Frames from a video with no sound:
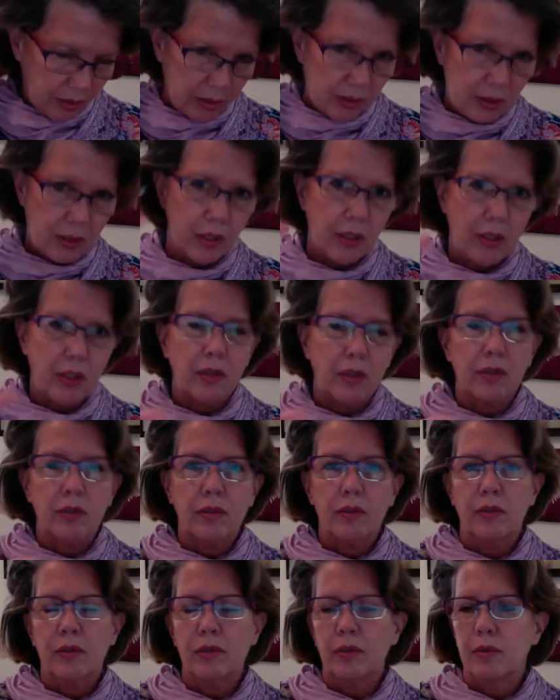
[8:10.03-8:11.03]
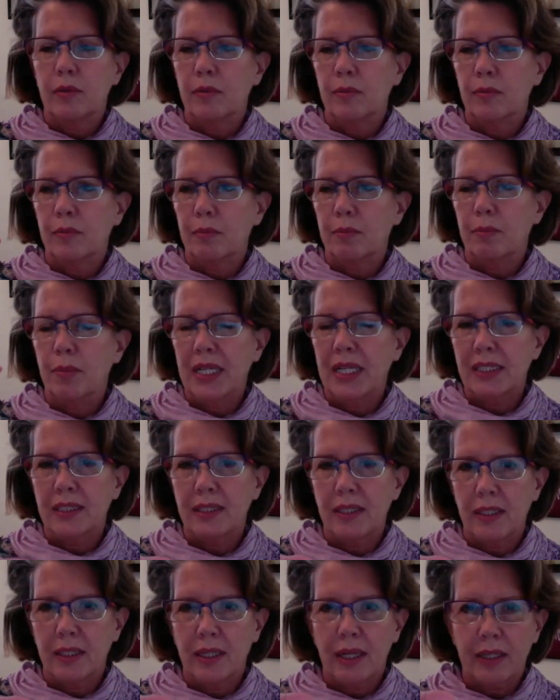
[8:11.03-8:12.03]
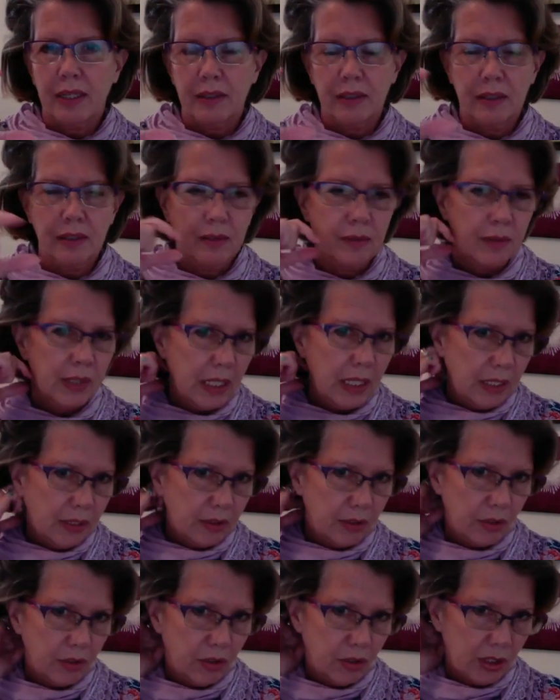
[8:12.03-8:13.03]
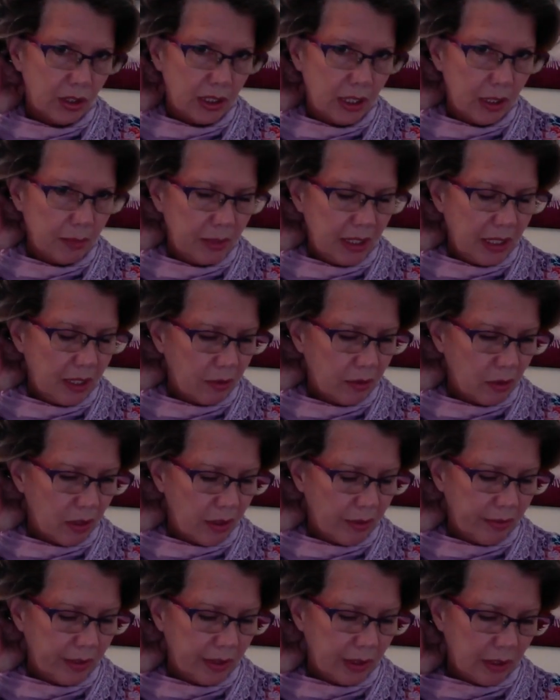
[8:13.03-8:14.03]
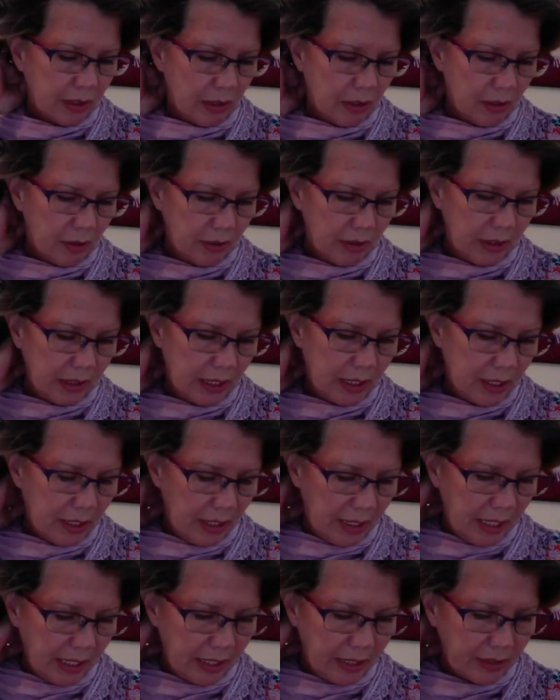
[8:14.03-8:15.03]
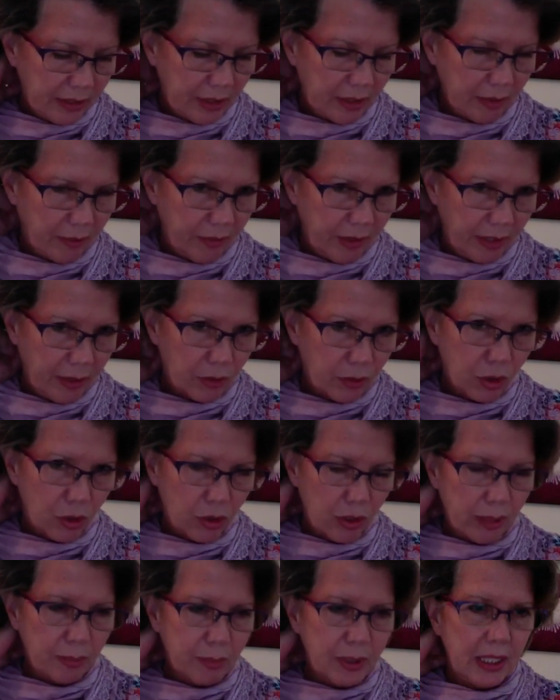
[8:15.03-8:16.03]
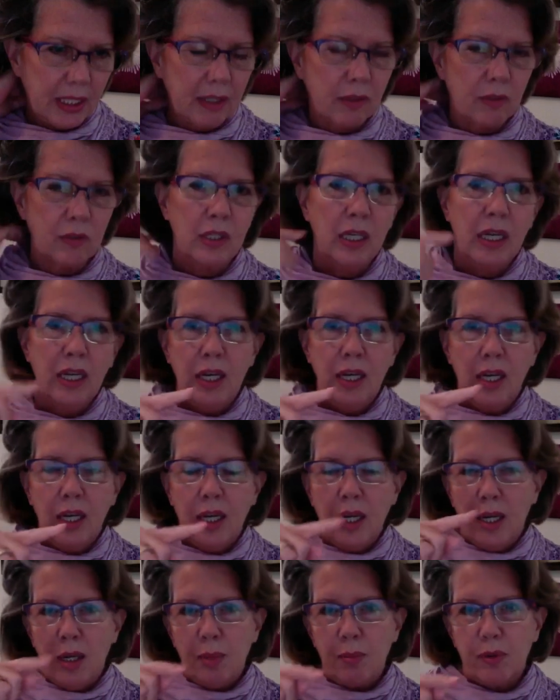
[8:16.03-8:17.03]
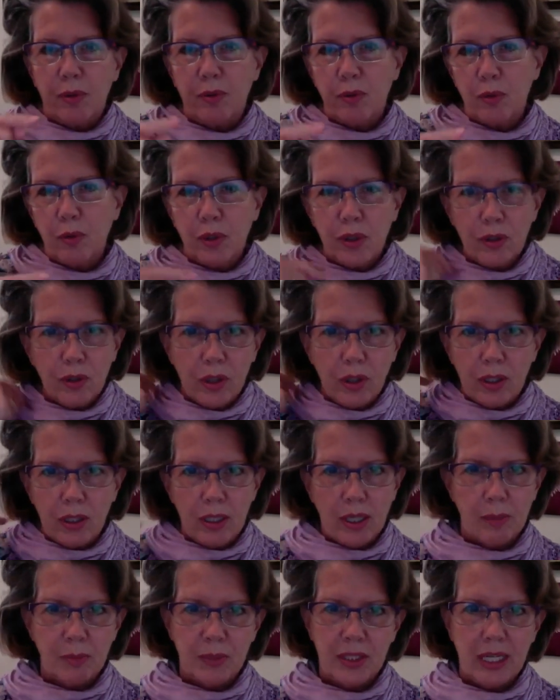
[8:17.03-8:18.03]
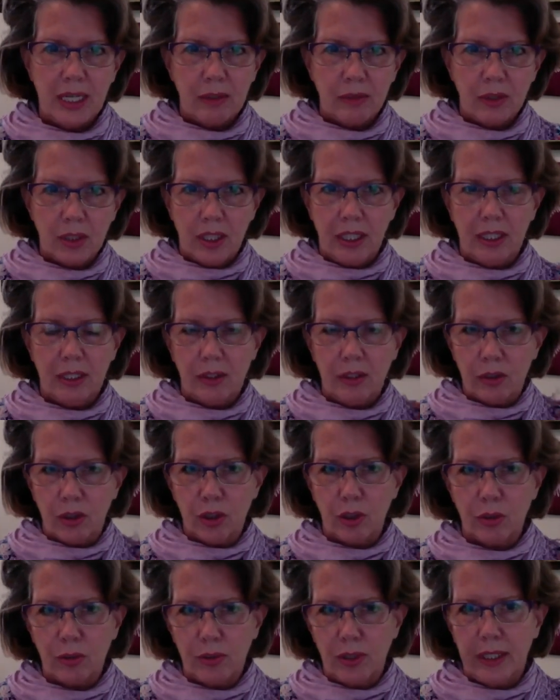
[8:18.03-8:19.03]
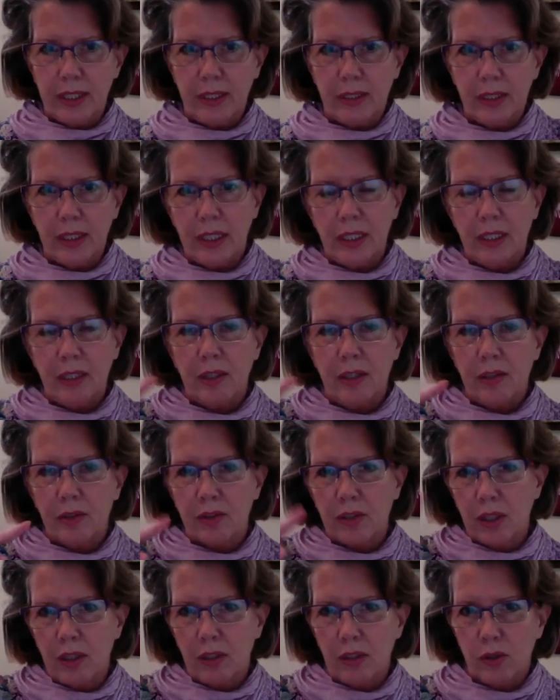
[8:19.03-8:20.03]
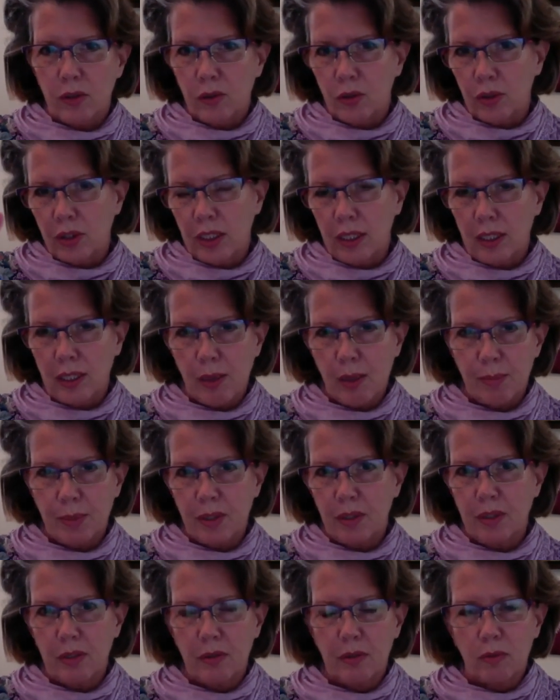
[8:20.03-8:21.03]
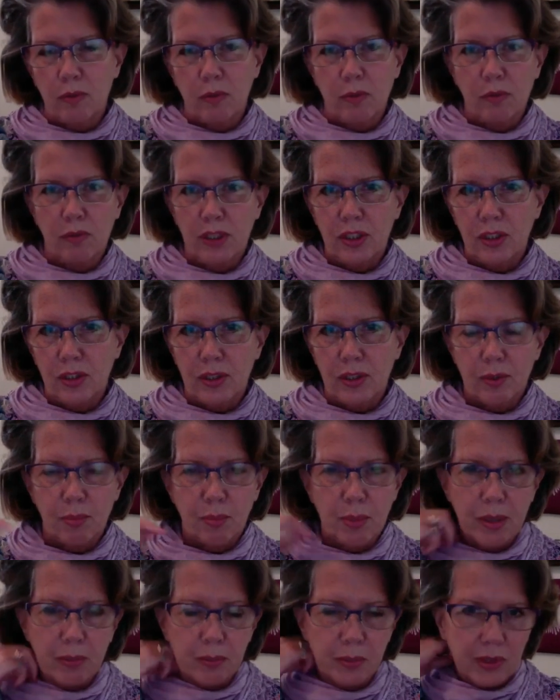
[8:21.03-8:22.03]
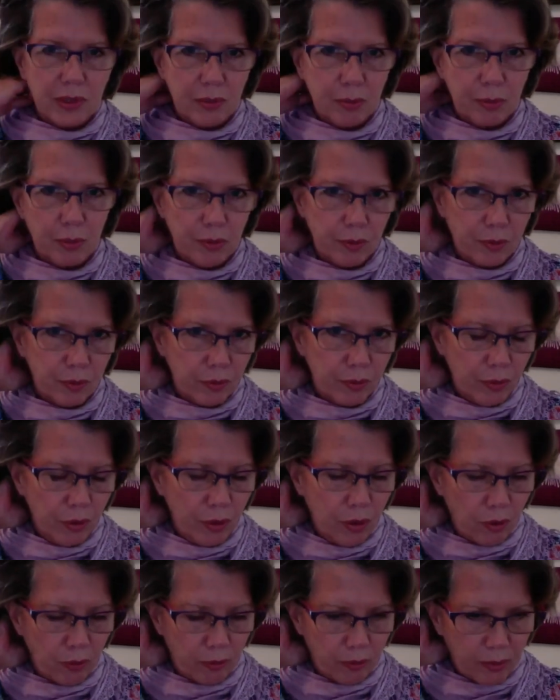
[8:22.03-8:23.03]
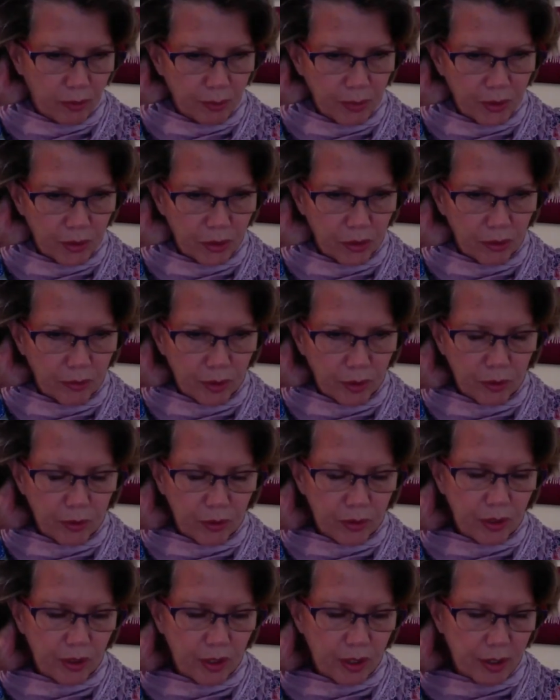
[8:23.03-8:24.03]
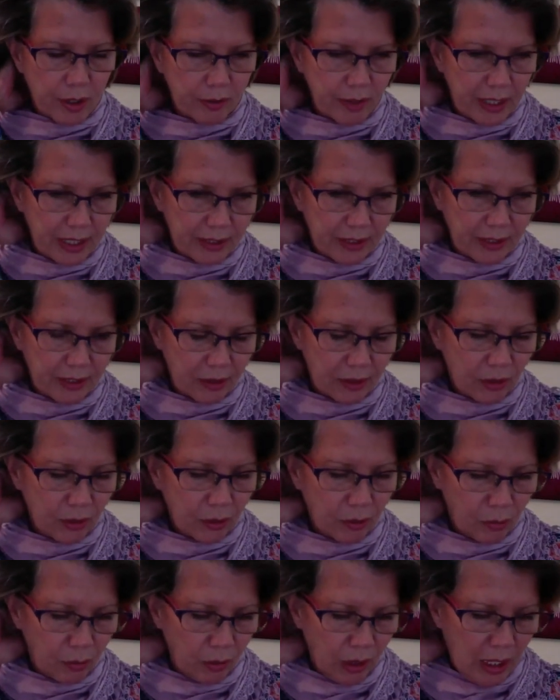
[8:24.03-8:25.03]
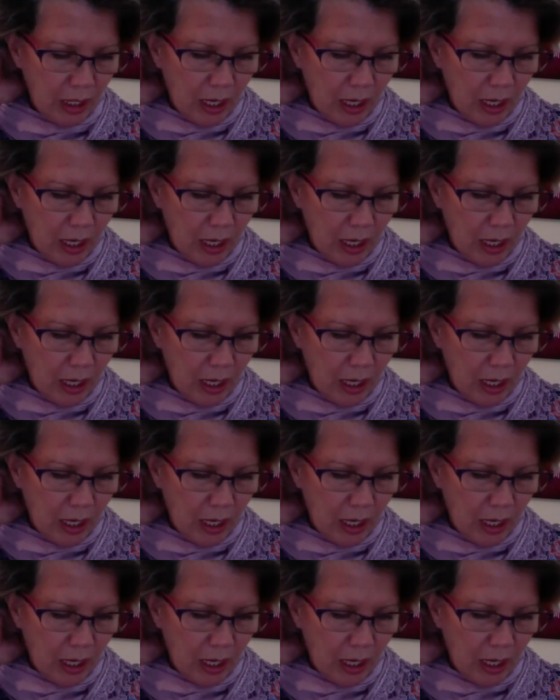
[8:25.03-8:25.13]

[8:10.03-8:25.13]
to the base of the neck. So you just come down off the skull to the neck as the fingers drop down. Before you come down to like the shoulder area, there's usually a couple little ridges of bumps. You go from the cervical to the thoracic. So